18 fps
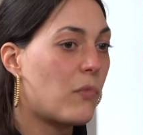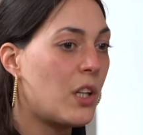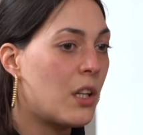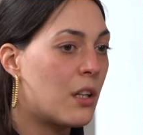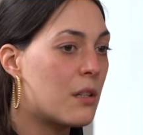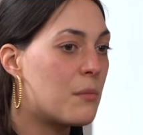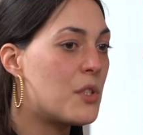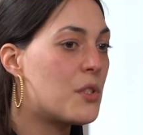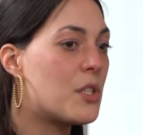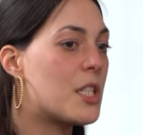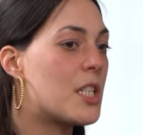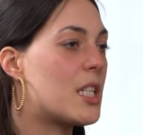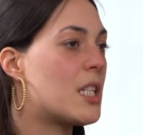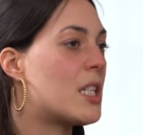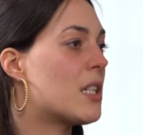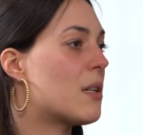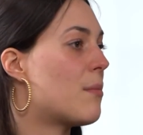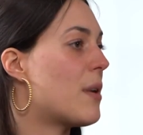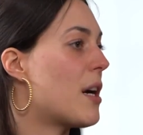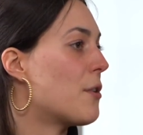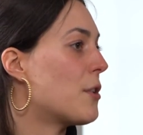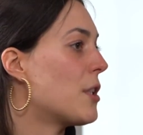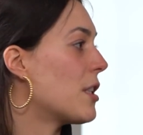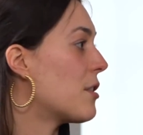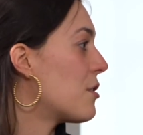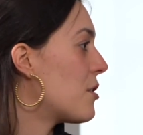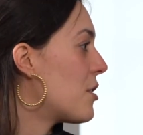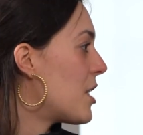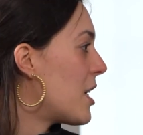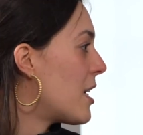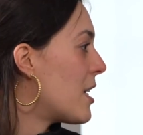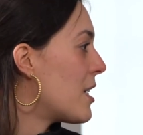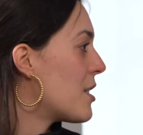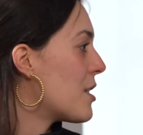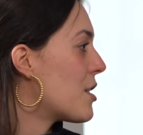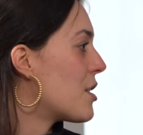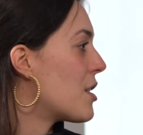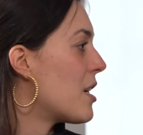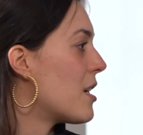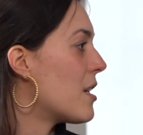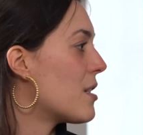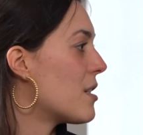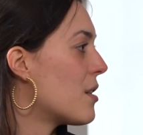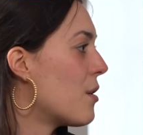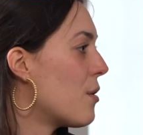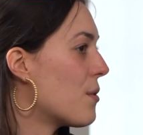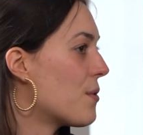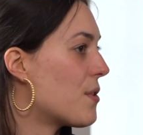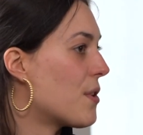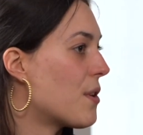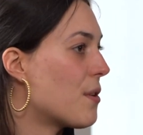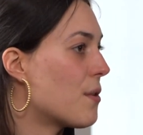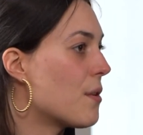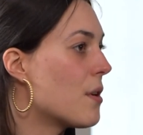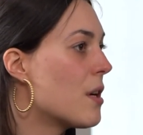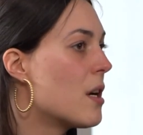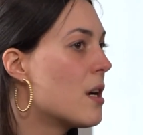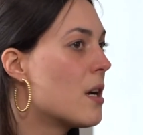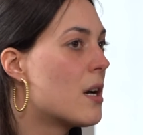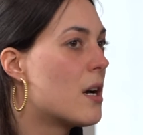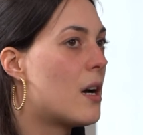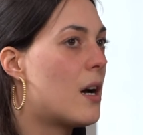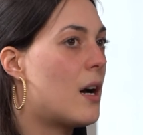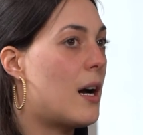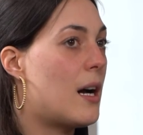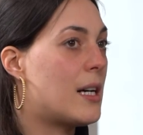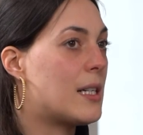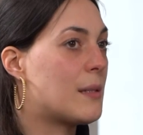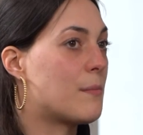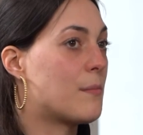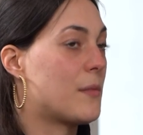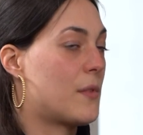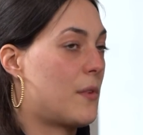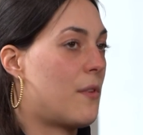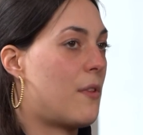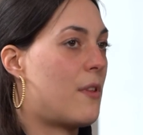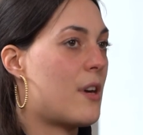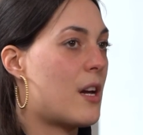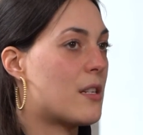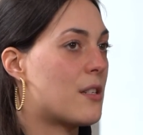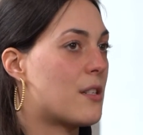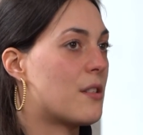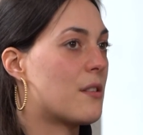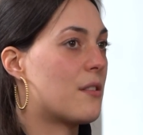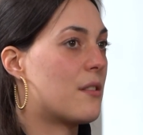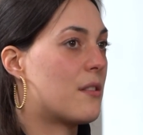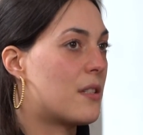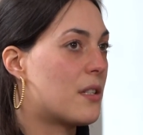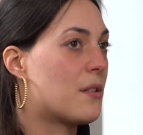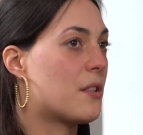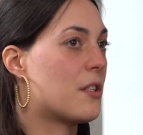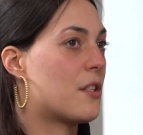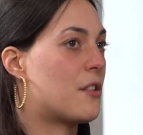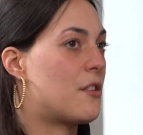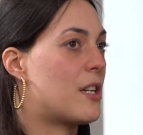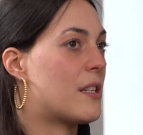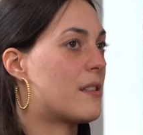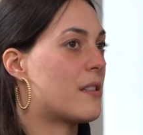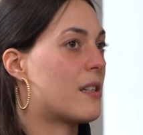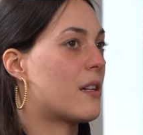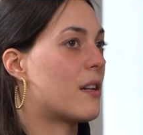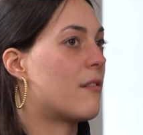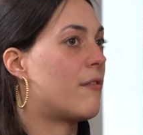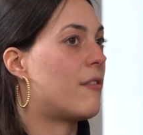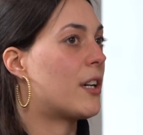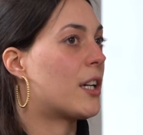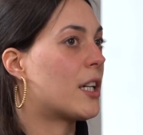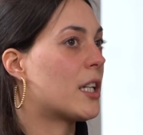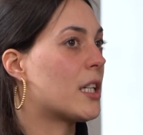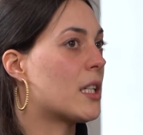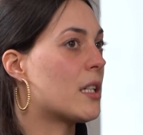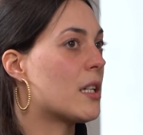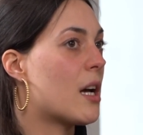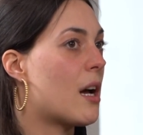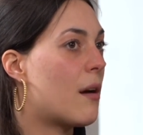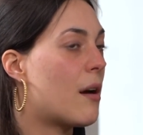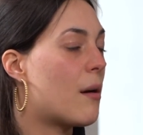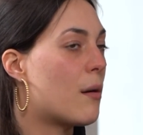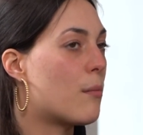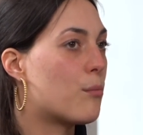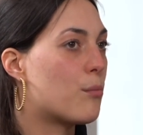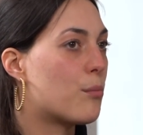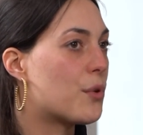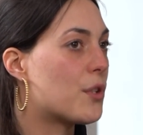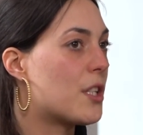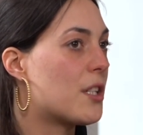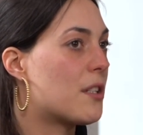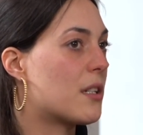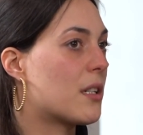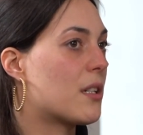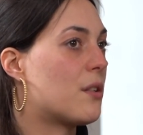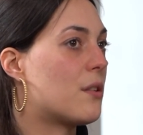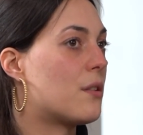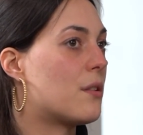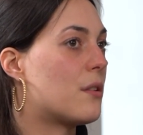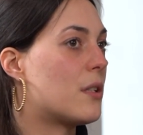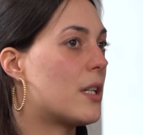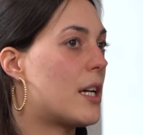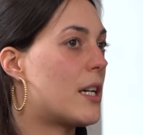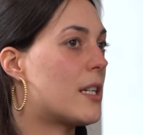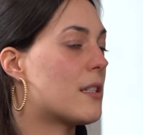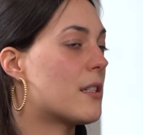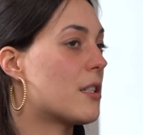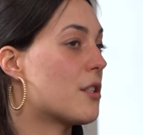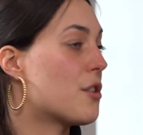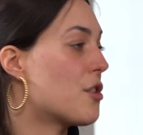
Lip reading: community, about exchange, and also then still addressing a very political, and in